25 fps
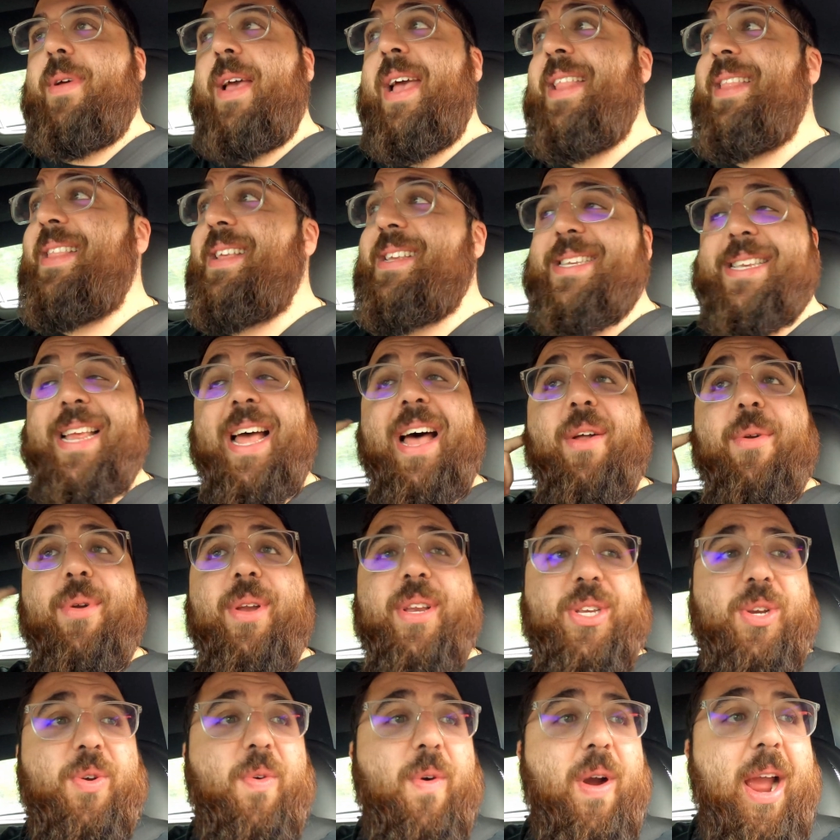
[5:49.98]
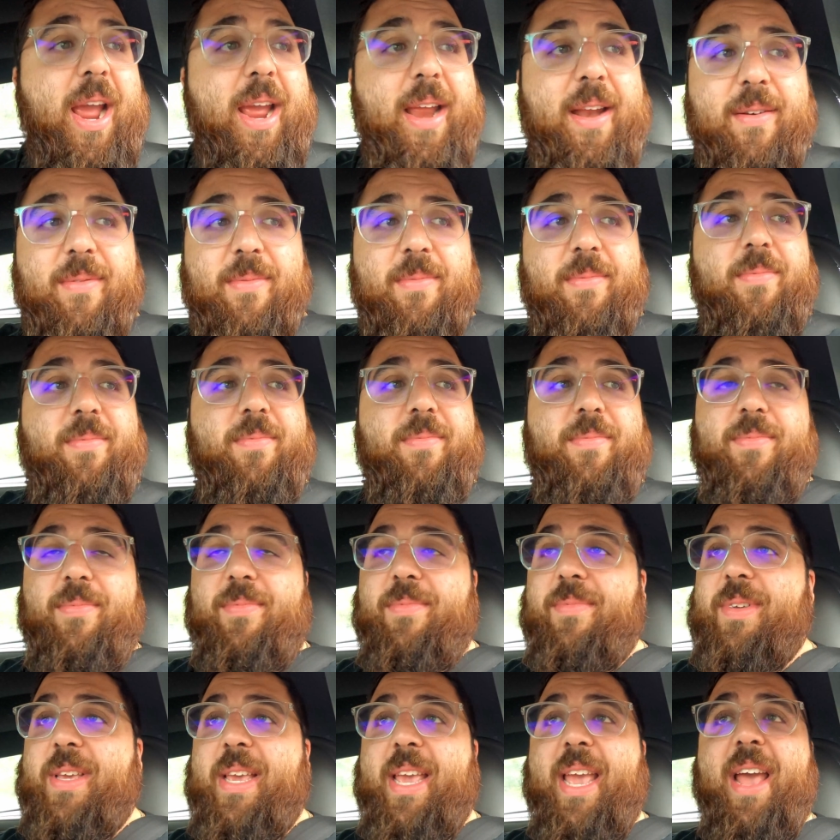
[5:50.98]
And the sound is great.
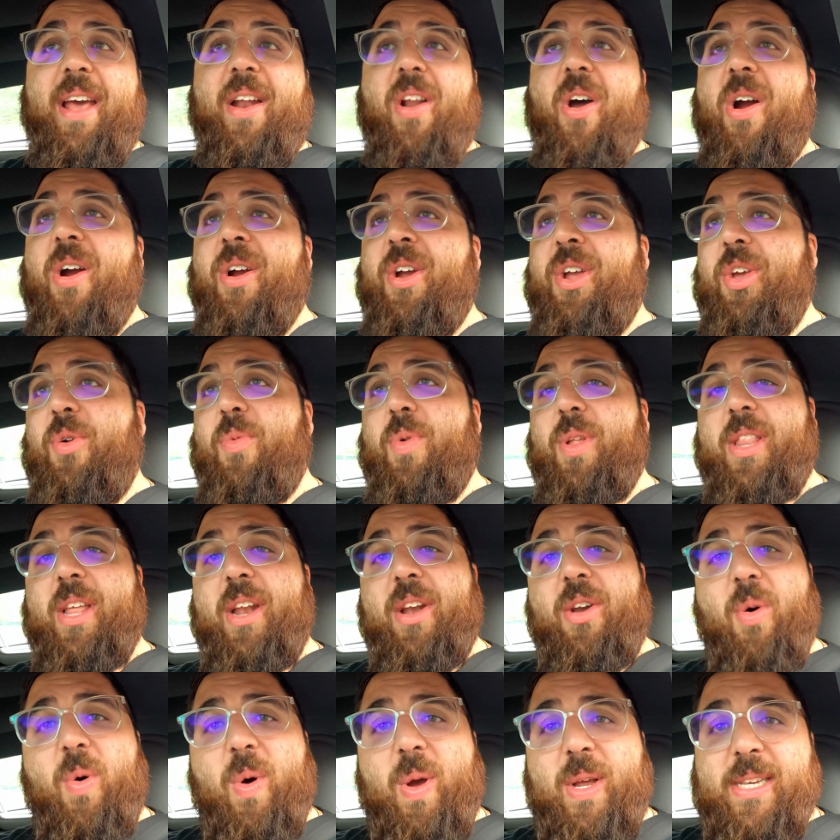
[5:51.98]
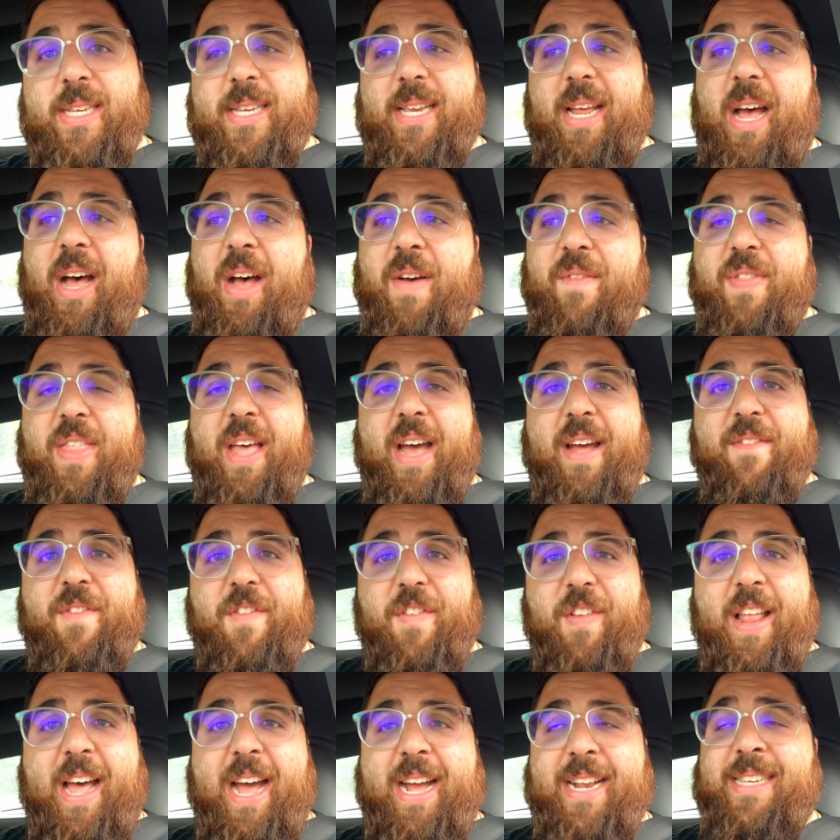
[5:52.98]
Can't argue with the noise of that
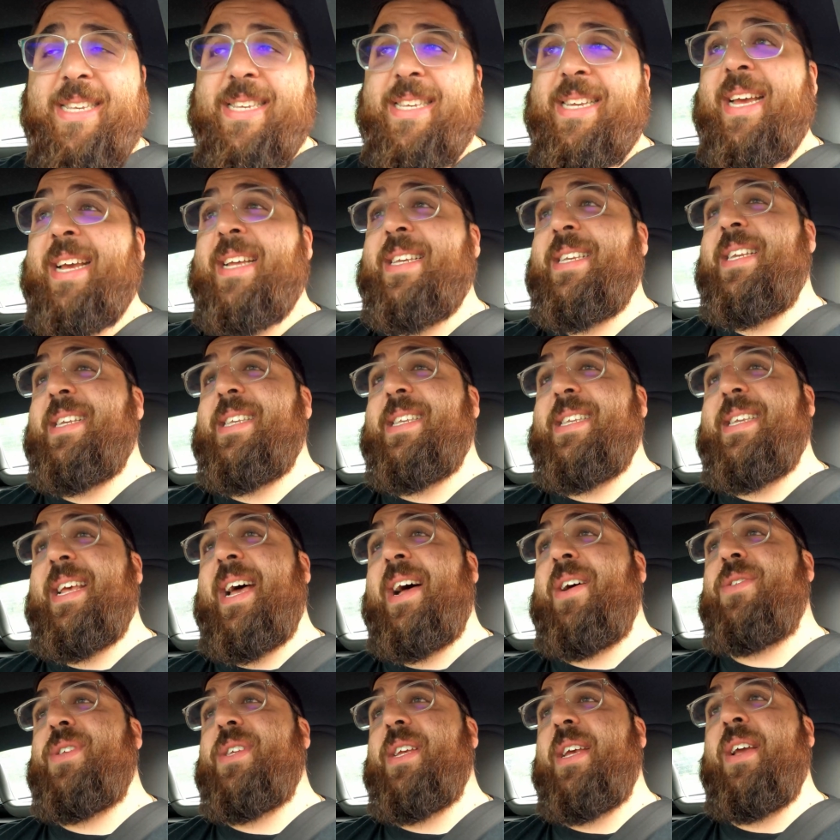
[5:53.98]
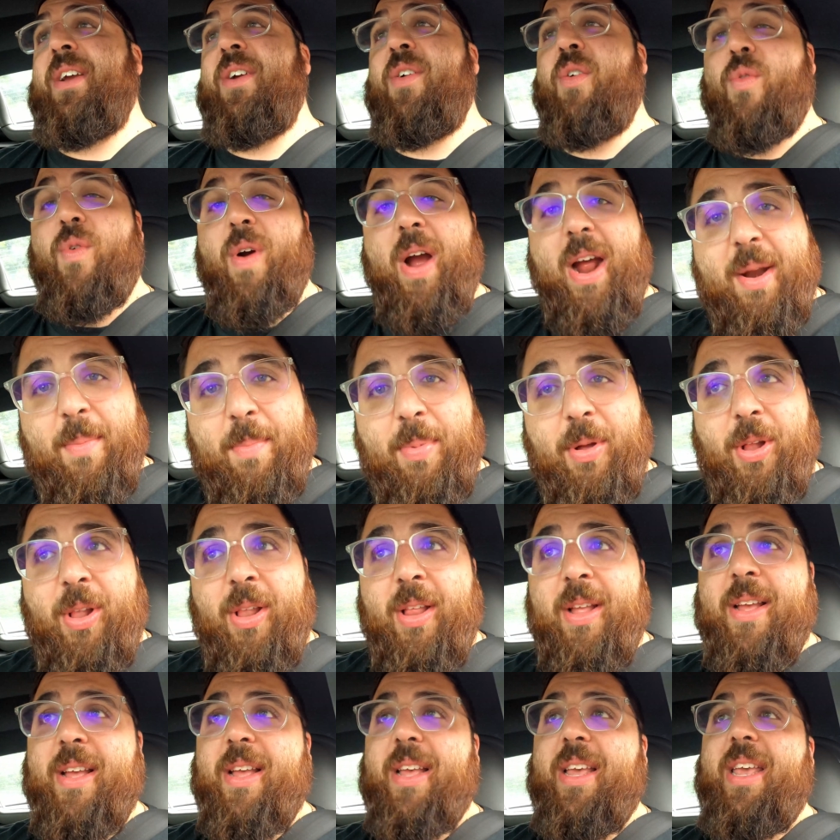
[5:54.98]
flat six. It sounds incredible,
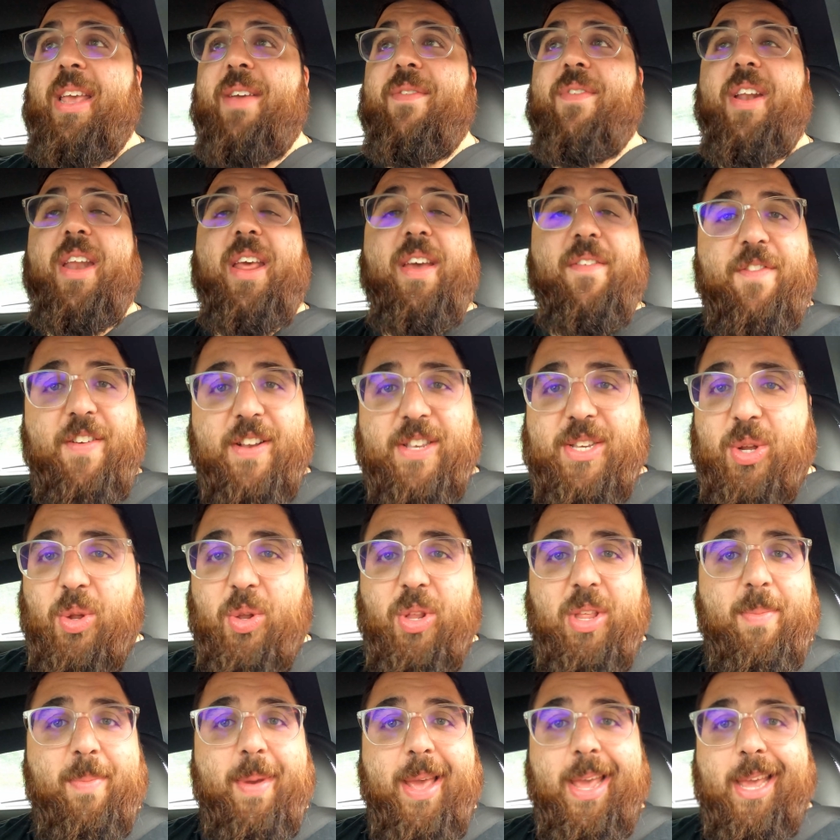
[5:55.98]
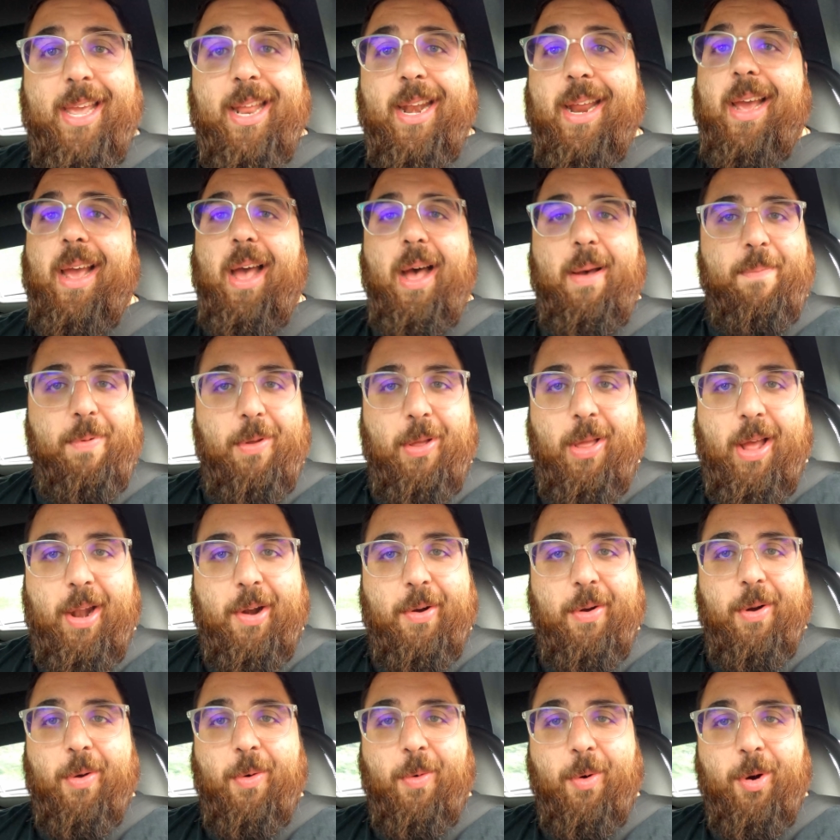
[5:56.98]
even if it's only making a couple
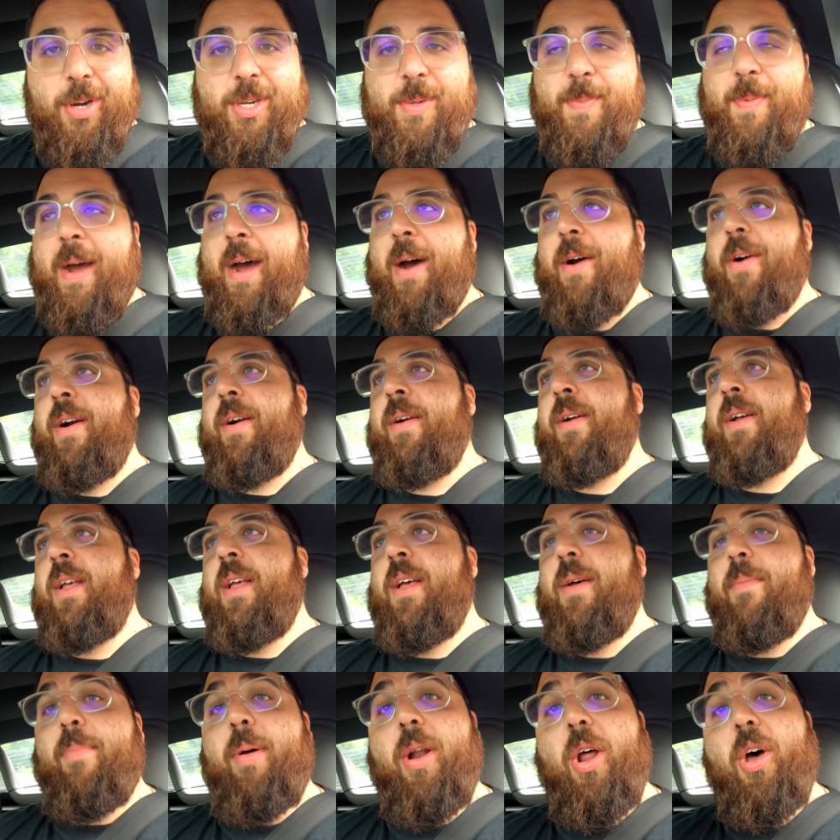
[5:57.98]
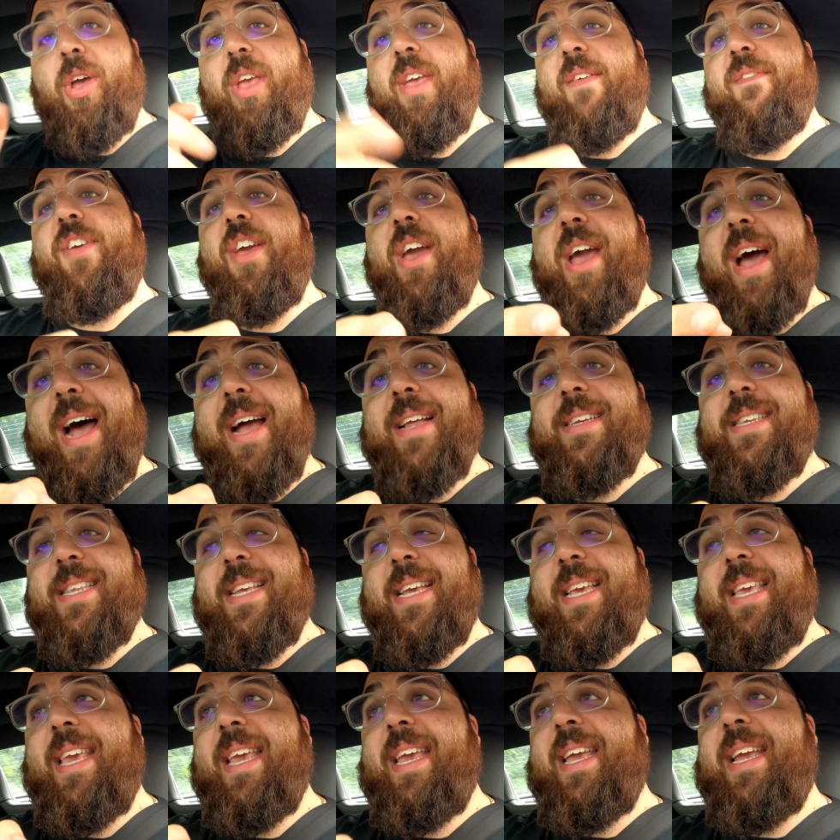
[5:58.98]
hundred horsepower. But I'll give you guys the
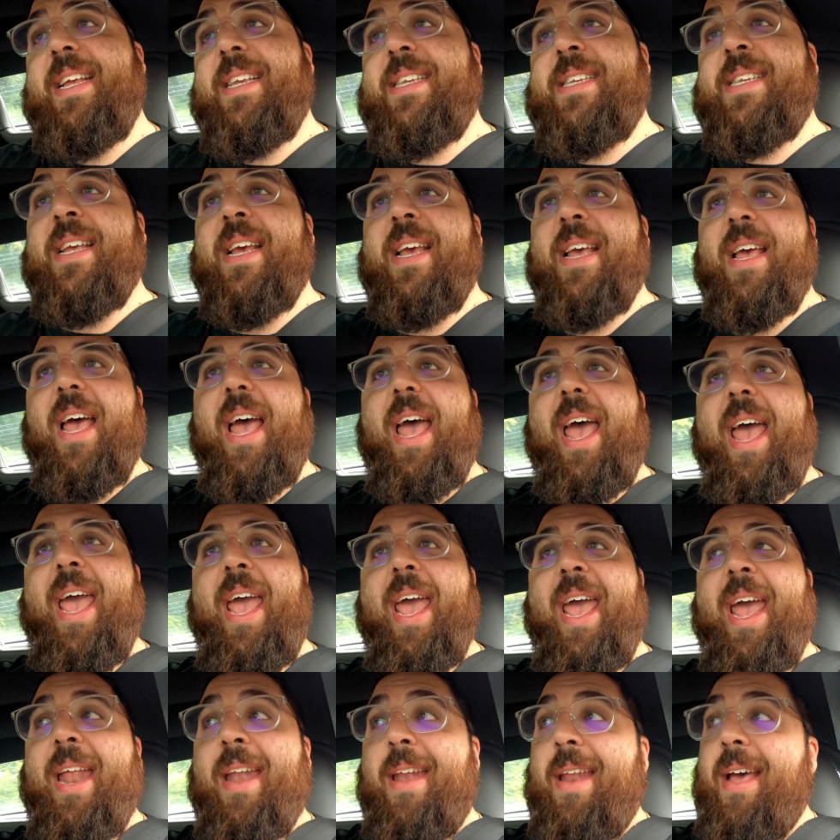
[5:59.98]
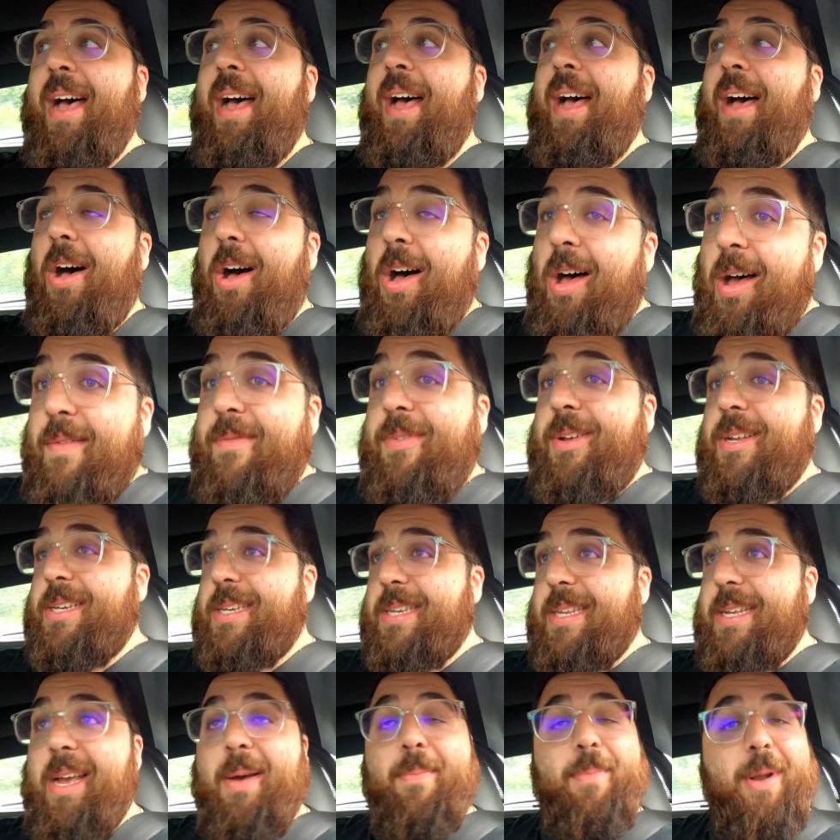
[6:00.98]
keys, and
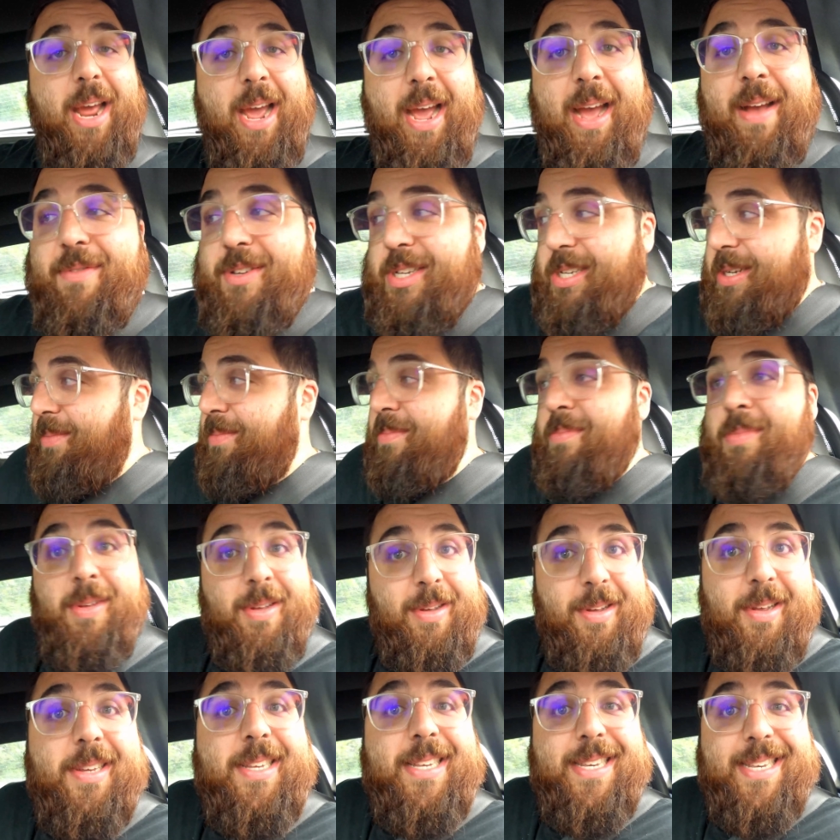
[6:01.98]
obviously I'm gonna have some